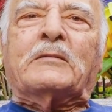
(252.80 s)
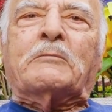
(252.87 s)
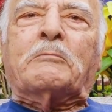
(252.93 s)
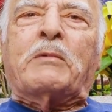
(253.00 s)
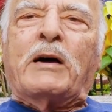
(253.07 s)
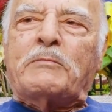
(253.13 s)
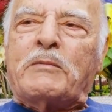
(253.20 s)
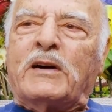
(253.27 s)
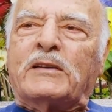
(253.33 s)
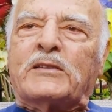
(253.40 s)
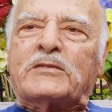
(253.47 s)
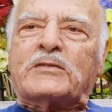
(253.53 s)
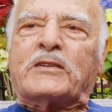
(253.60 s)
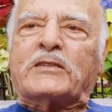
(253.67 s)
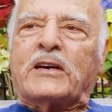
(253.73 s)
My
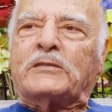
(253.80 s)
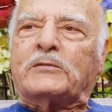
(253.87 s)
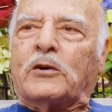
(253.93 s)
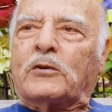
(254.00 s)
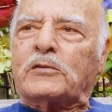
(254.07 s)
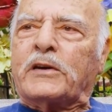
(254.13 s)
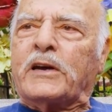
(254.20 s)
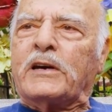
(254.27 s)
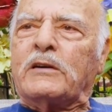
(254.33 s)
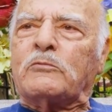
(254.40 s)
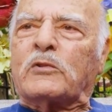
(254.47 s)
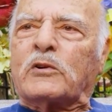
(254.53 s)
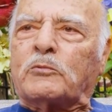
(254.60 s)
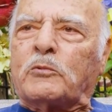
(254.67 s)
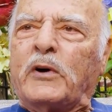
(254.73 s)
mother said, "Okay,
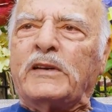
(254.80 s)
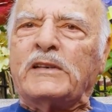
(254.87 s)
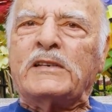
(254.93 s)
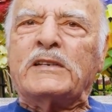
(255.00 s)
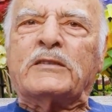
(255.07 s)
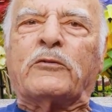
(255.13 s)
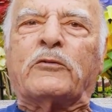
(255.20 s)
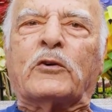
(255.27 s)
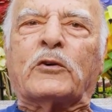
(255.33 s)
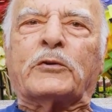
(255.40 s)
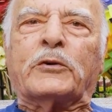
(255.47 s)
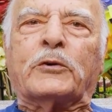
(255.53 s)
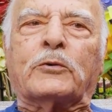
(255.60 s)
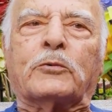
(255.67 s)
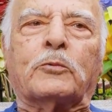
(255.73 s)
we're waiting for
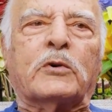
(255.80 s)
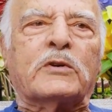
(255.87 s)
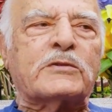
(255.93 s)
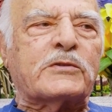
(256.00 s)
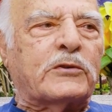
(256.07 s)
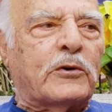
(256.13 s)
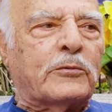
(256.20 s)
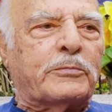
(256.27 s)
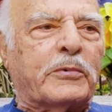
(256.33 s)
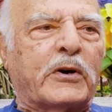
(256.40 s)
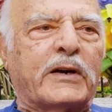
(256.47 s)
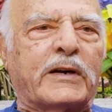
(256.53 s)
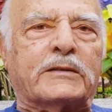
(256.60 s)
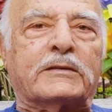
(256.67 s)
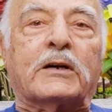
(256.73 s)
you. Where's the
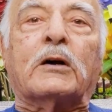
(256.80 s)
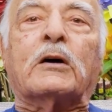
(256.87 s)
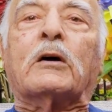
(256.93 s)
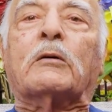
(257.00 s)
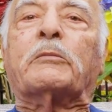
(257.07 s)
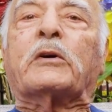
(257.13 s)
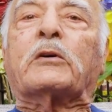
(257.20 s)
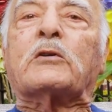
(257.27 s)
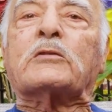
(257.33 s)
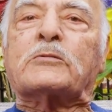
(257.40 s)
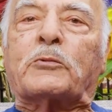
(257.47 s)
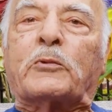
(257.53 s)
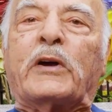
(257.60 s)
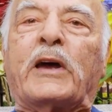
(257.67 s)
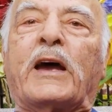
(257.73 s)
bread?" Because
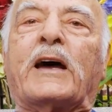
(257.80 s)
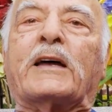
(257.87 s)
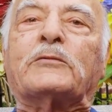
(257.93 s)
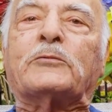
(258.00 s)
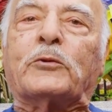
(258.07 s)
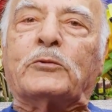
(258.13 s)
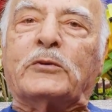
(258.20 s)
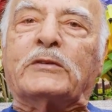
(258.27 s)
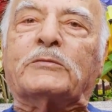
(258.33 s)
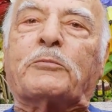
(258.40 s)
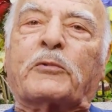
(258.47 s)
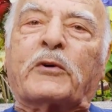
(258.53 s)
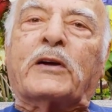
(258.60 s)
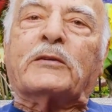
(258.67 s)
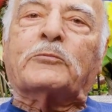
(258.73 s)
we had to eat
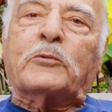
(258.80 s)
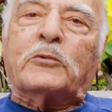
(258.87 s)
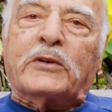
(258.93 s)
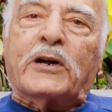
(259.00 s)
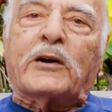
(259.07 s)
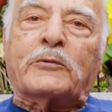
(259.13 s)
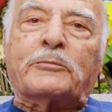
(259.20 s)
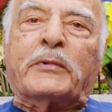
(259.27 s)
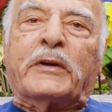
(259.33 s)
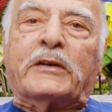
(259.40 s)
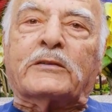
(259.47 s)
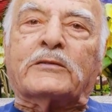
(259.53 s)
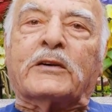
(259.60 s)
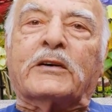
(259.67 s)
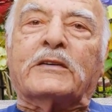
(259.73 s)
bread with our
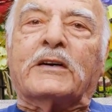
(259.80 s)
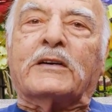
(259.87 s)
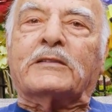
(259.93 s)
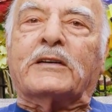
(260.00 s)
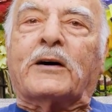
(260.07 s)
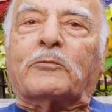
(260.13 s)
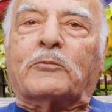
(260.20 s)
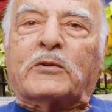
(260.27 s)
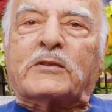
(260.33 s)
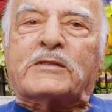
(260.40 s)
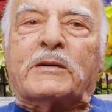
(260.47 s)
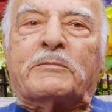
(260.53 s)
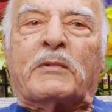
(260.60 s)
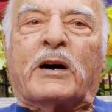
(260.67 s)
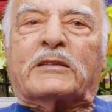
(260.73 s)
meal. That was
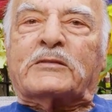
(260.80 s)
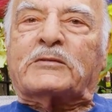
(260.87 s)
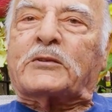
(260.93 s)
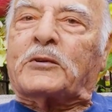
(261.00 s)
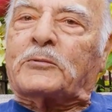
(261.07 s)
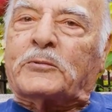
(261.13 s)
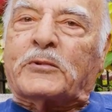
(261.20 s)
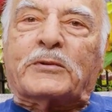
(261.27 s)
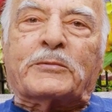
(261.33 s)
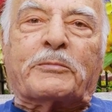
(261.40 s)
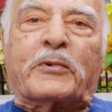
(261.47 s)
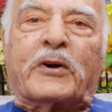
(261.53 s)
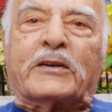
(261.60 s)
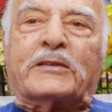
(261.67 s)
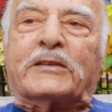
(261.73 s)
a must. So we're
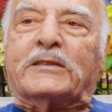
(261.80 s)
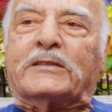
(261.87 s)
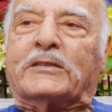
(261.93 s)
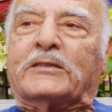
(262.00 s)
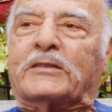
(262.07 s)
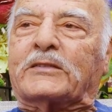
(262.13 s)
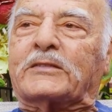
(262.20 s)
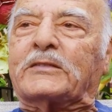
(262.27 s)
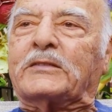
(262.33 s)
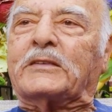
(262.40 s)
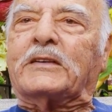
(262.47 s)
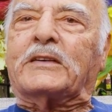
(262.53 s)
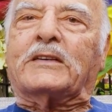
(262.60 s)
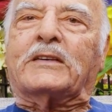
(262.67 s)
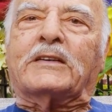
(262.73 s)
bread eaters.
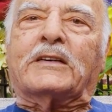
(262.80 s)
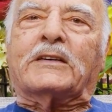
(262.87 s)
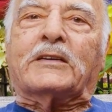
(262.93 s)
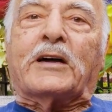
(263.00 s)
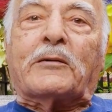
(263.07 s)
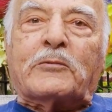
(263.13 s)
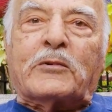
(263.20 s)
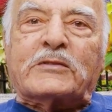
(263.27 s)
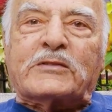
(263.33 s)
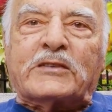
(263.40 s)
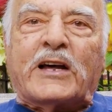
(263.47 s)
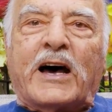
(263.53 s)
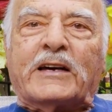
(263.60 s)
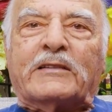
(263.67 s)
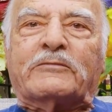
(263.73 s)
That was
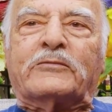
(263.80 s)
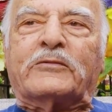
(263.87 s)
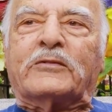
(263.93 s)
life.